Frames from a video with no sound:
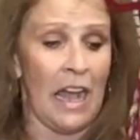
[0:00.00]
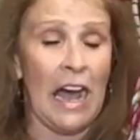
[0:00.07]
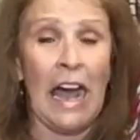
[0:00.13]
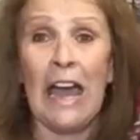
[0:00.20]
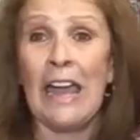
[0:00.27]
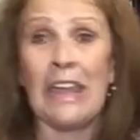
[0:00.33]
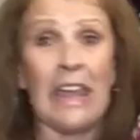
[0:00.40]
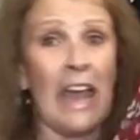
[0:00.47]

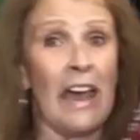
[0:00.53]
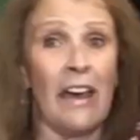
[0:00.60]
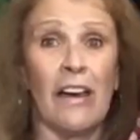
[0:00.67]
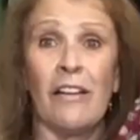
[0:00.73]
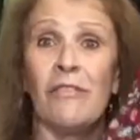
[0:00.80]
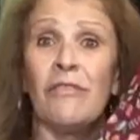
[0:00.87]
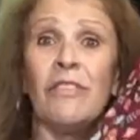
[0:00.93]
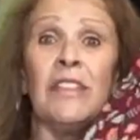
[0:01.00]
I
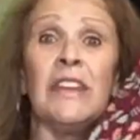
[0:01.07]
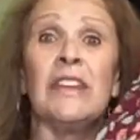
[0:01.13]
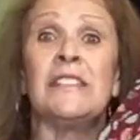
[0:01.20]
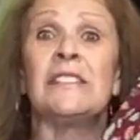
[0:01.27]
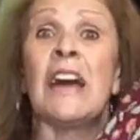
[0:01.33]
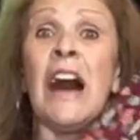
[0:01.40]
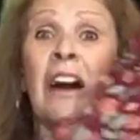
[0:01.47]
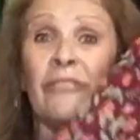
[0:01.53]
have the
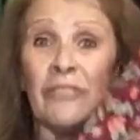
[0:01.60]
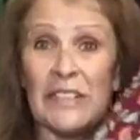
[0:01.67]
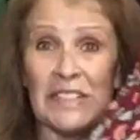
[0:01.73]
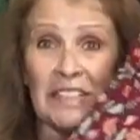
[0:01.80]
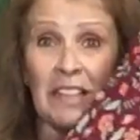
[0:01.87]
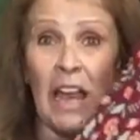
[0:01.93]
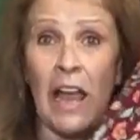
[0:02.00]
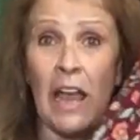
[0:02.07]

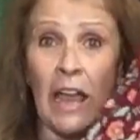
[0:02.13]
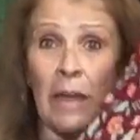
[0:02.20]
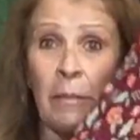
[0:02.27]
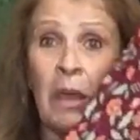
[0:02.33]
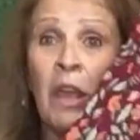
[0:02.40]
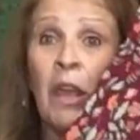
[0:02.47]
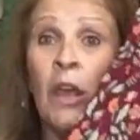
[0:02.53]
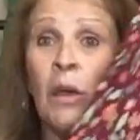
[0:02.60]
toughest time
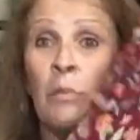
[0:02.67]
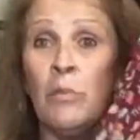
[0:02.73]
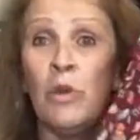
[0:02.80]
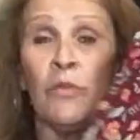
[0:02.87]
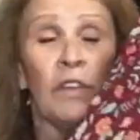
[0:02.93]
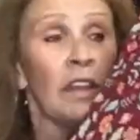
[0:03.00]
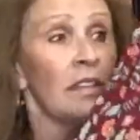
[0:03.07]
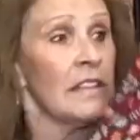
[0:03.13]

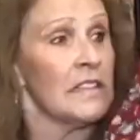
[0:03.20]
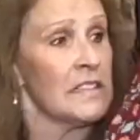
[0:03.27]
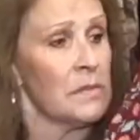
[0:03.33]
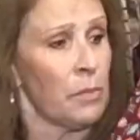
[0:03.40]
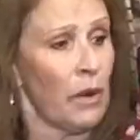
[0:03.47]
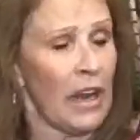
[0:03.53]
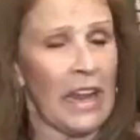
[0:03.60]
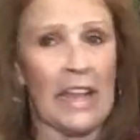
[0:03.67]
moving this
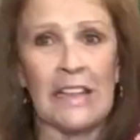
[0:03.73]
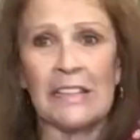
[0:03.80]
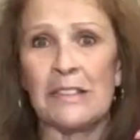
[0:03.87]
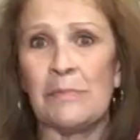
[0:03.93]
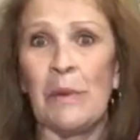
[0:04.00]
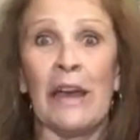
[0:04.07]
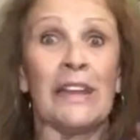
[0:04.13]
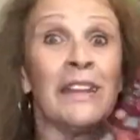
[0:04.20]

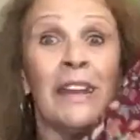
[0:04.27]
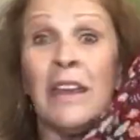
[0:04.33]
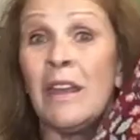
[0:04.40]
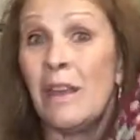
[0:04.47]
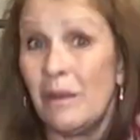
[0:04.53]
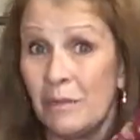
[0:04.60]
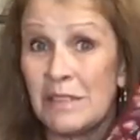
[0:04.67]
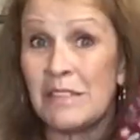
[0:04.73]
brand, but
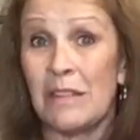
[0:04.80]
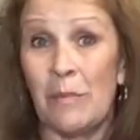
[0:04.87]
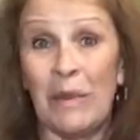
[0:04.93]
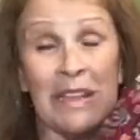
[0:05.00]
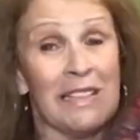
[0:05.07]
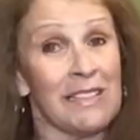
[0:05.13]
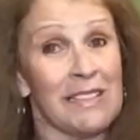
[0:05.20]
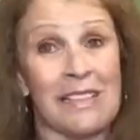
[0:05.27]
it was the
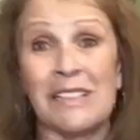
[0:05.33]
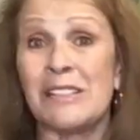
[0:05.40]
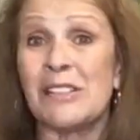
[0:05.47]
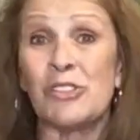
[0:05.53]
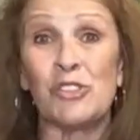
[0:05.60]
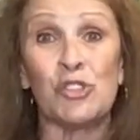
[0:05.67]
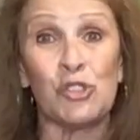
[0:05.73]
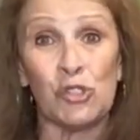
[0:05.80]
bins. This
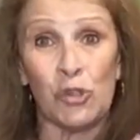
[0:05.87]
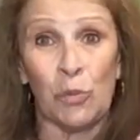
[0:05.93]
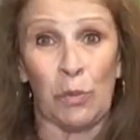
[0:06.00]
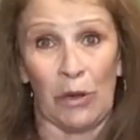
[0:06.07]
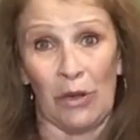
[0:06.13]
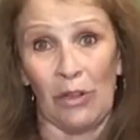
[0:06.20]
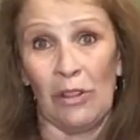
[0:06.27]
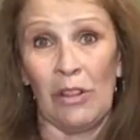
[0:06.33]
is
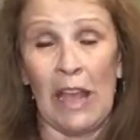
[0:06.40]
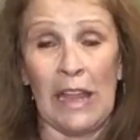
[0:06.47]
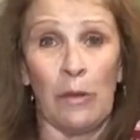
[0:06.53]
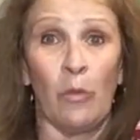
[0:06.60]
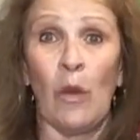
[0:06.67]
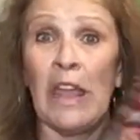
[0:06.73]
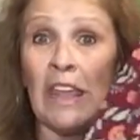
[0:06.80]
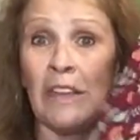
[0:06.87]
super
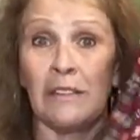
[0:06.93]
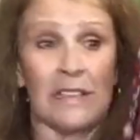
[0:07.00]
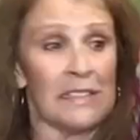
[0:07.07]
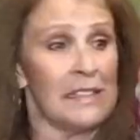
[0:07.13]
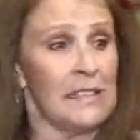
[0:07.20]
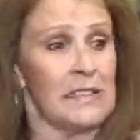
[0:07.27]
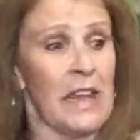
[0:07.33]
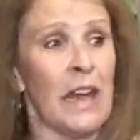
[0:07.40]
lightweight.
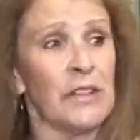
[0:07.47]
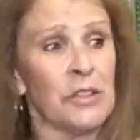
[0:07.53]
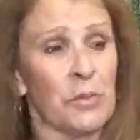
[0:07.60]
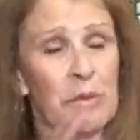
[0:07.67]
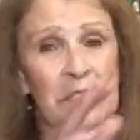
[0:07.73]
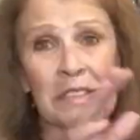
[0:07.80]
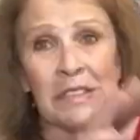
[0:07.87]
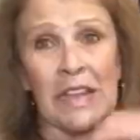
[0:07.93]
This is
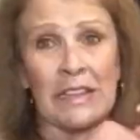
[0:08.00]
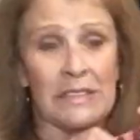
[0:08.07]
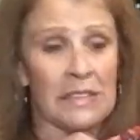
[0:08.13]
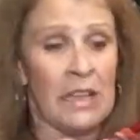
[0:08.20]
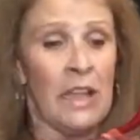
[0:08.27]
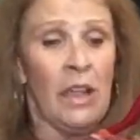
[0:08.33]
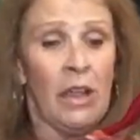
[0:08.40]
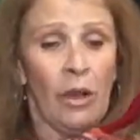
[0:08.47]
100%
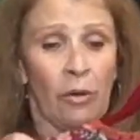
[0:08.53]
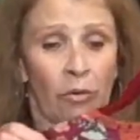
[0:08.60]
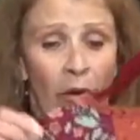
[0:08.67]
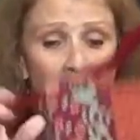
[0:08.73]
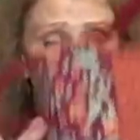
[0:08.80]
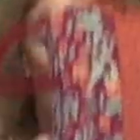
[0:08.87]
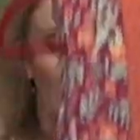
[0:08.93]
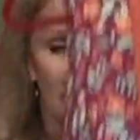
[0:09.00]

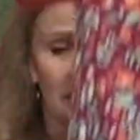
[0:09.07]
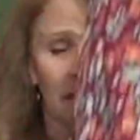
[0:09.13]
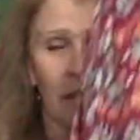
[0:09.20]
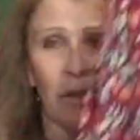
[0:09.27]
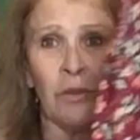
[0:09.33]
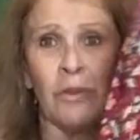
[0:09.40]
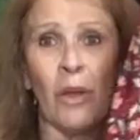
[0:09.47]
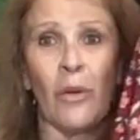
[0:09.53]
rayon, so
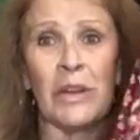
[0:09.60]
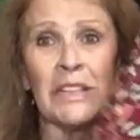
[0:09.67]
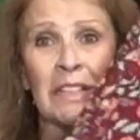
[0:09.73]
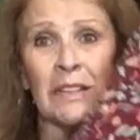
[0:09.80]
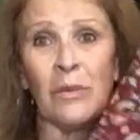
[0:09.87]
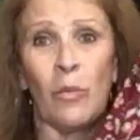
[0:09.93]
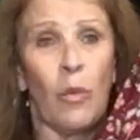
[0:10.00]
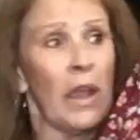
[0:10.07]
you know it
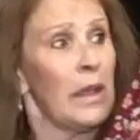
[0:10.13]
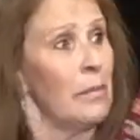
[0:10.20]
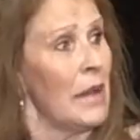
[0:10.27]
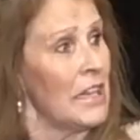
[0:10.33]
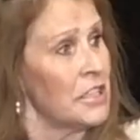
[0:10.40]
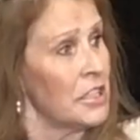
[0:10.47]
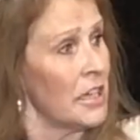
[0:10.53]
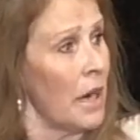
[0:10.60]
didn't weigh much.